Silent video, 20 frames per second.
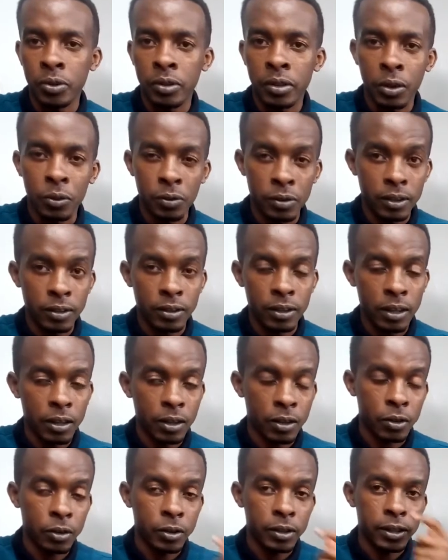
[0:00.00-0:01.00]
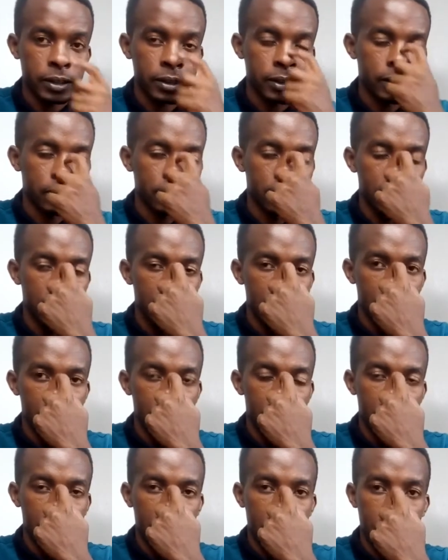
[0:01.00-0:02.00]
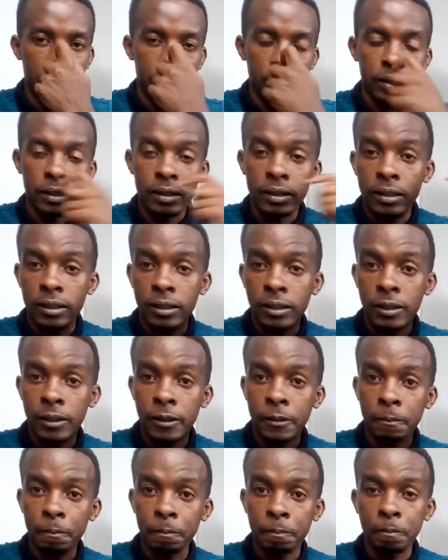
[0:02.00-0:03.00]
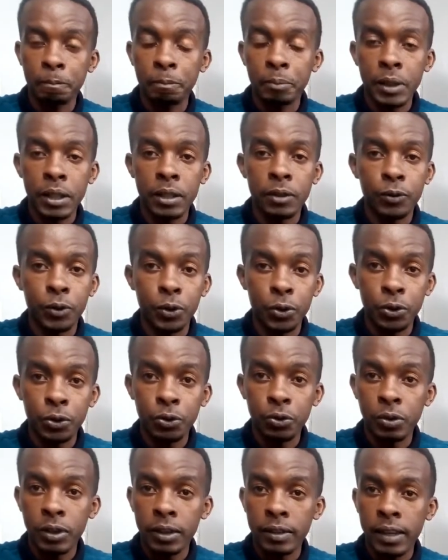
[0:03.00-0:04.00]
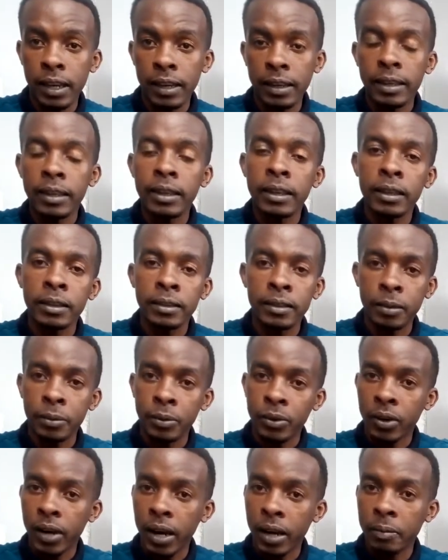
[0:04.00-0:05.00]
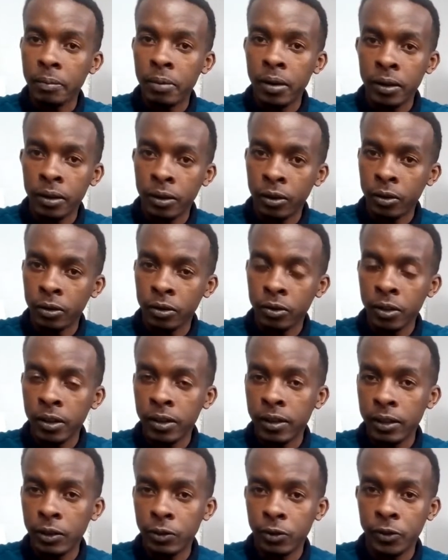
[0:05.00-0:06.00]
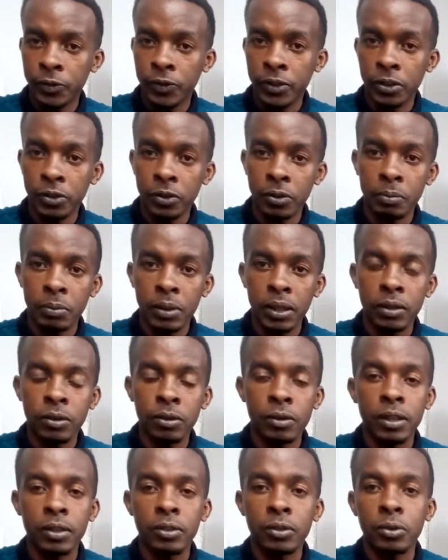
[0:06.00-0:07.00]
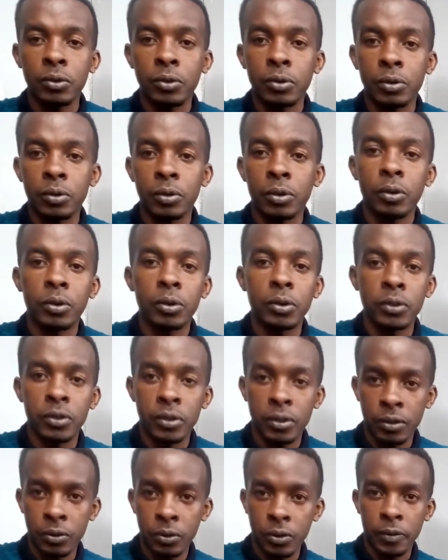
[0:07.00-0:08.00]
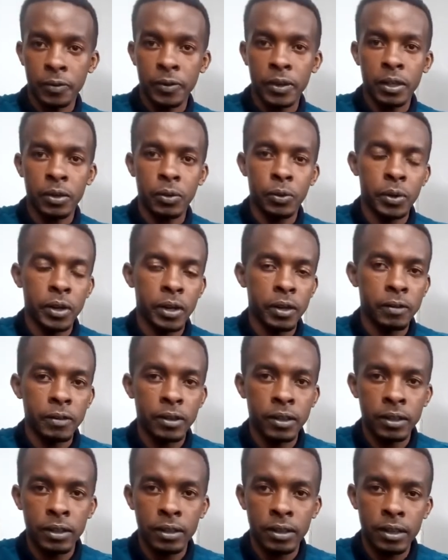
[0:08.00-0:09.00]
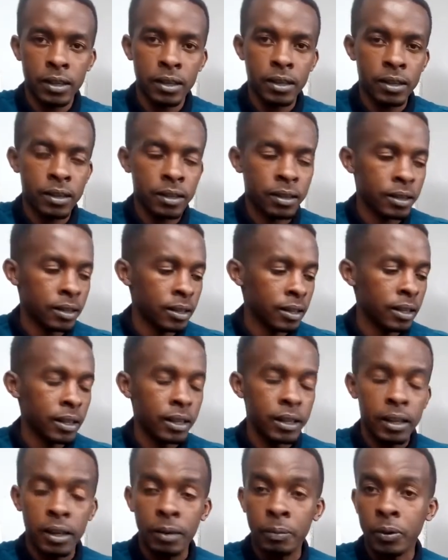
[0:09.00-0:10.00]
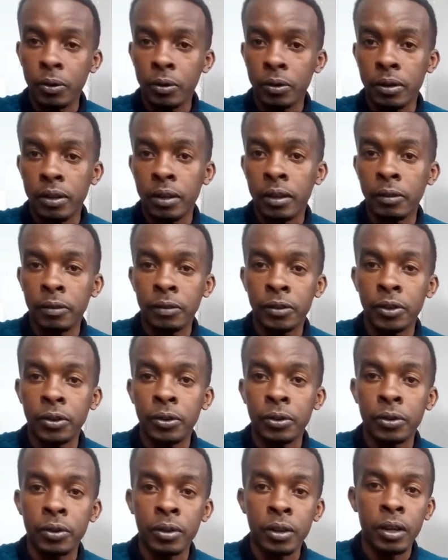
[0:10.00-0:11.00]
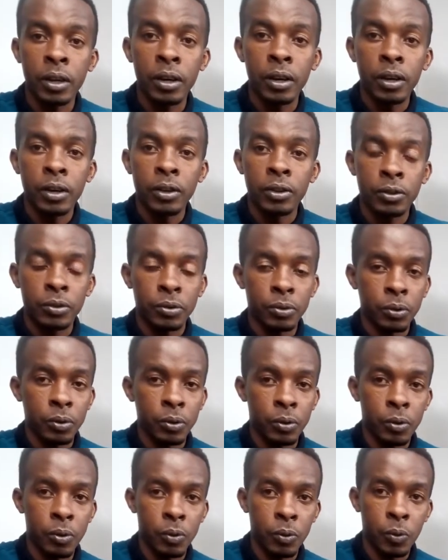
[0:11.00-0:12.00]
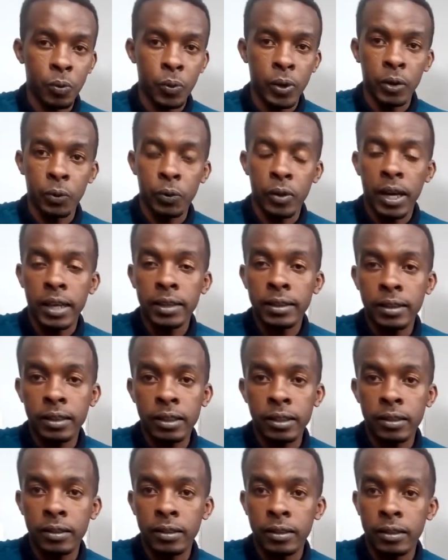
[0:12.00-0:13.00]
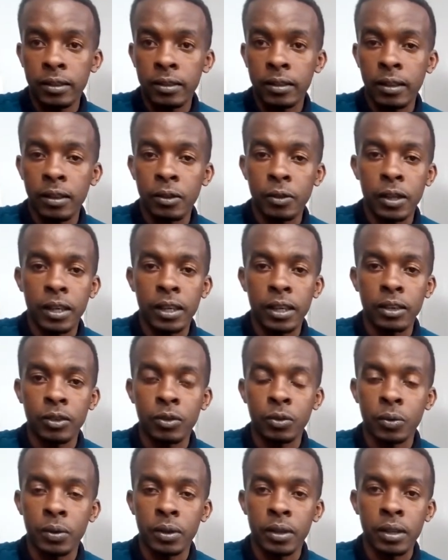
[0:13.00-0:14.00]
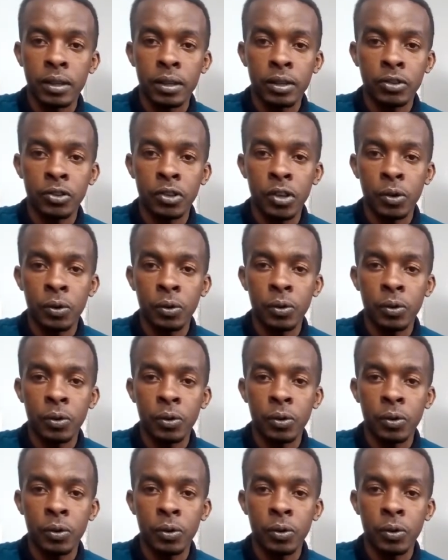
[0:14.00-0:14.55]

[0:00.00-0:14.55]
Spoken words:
out this content. And if you're new to the channel, subscribe. Also hit the notification bell so that you're always notified whenever I upload a video. So with that, let's see each other on the next one. Ciao.